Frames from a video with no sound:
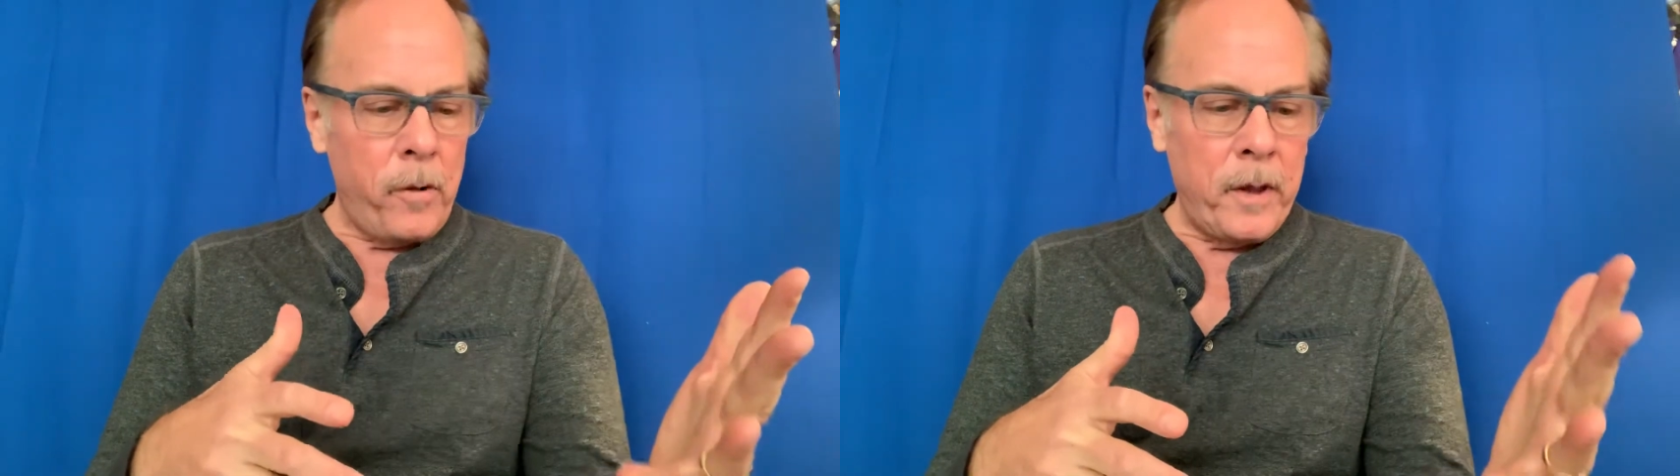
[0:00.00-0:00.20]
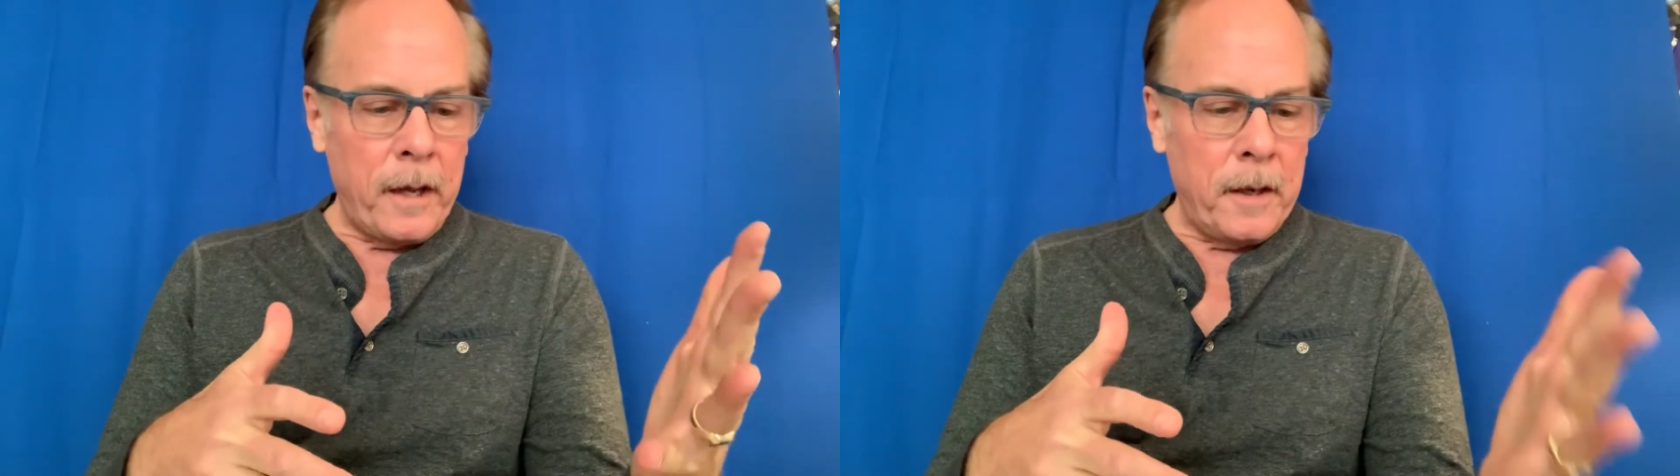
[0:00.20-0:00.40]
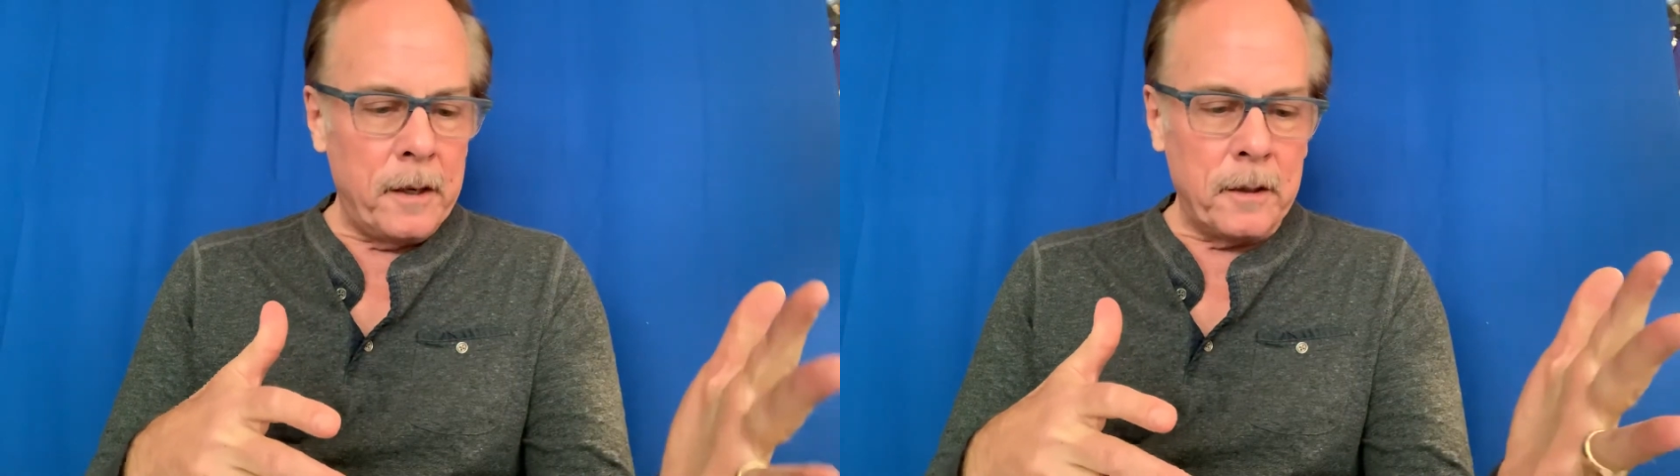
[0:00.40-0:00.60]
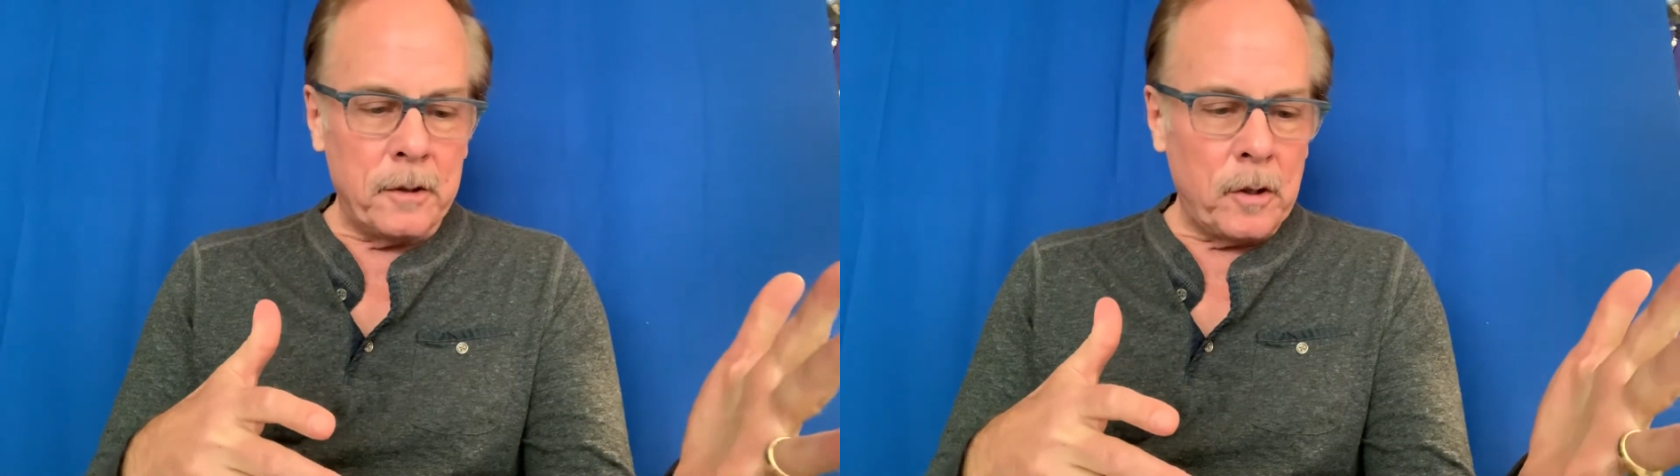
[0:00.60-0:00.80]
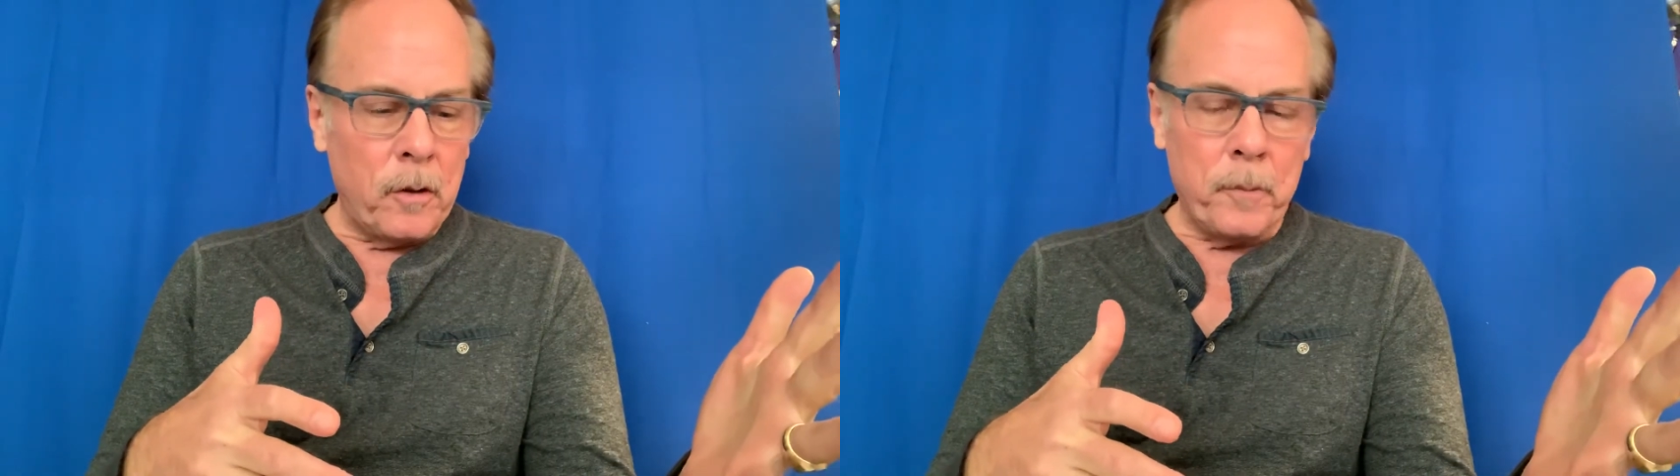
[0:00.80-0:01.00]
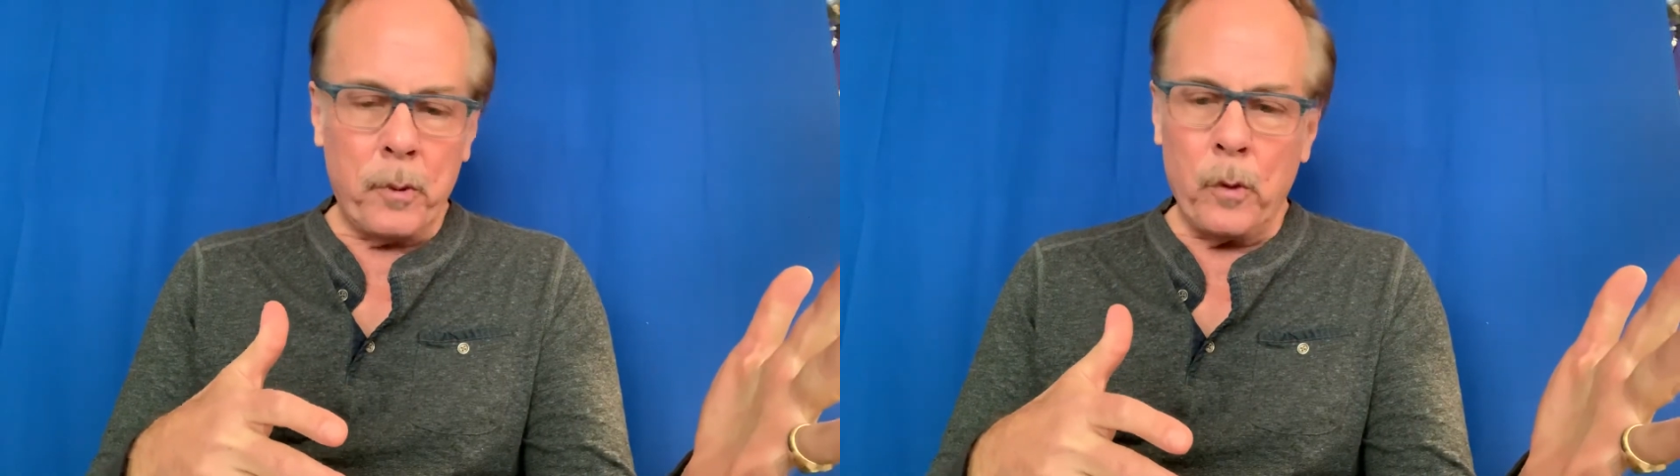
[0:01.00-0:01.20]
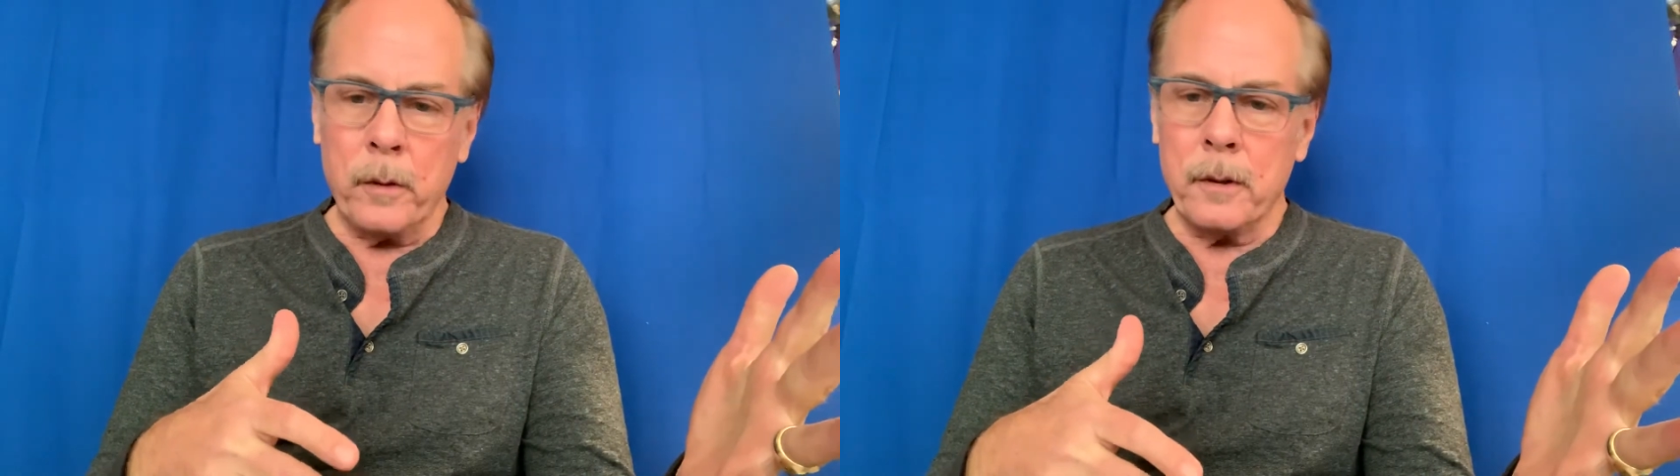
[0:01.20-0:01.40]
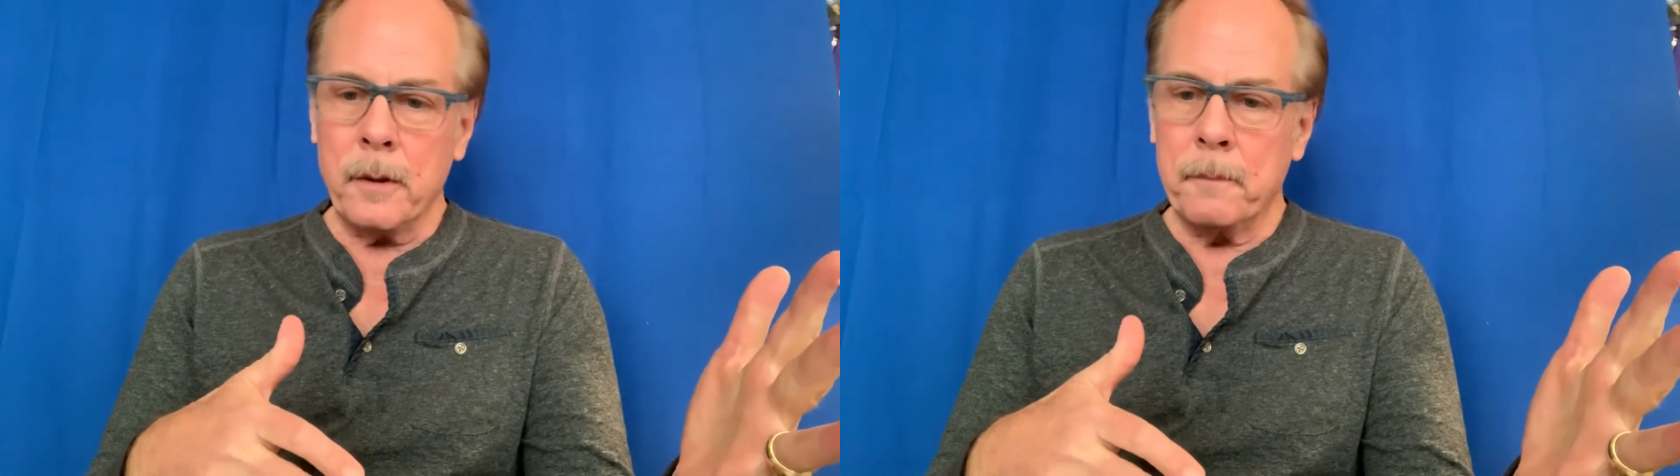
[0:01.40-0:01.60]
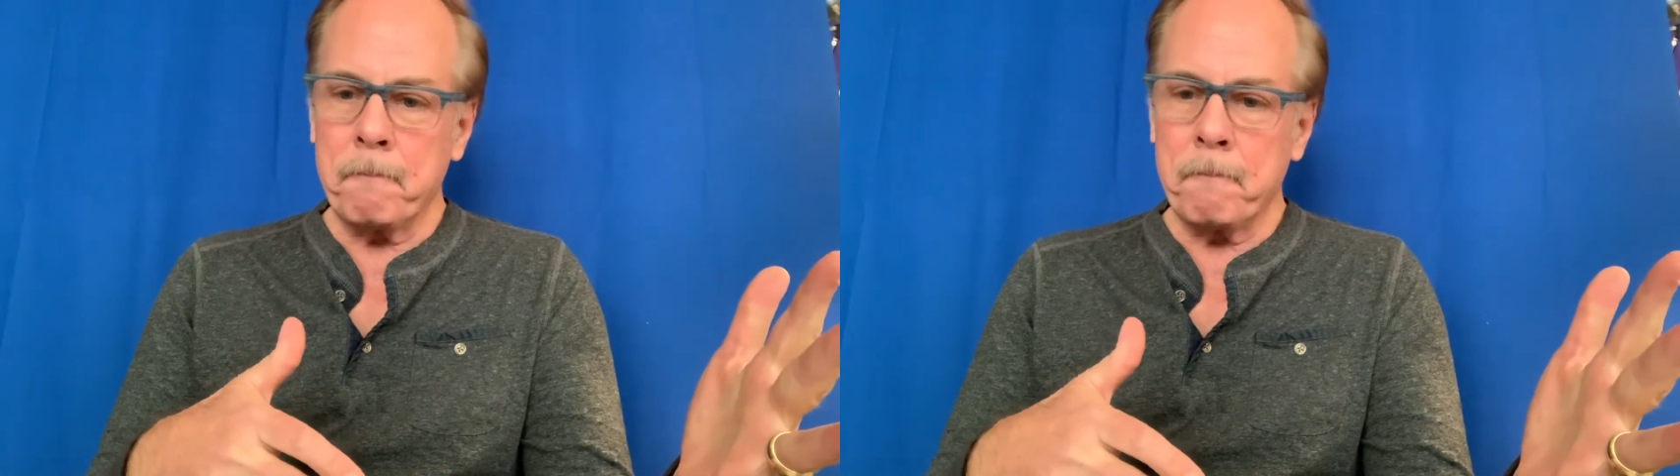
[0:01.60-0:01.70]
the ending is so important.